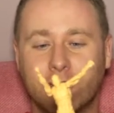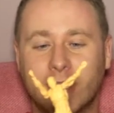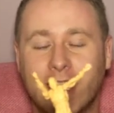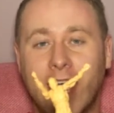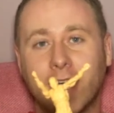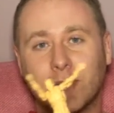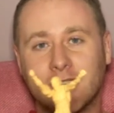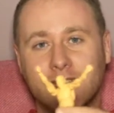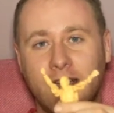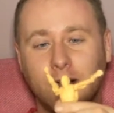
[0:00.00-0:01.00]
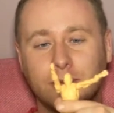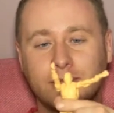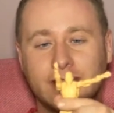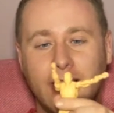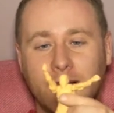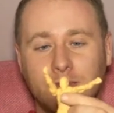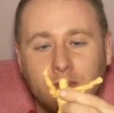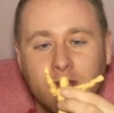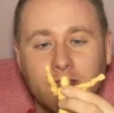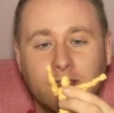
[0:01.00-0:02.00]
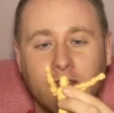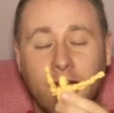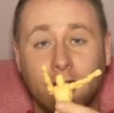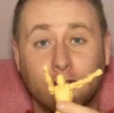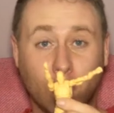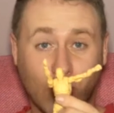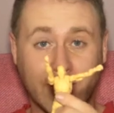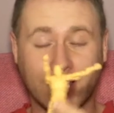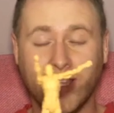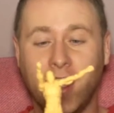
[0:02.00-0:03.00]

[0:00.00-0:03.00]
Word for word: maquette which helps with drawing,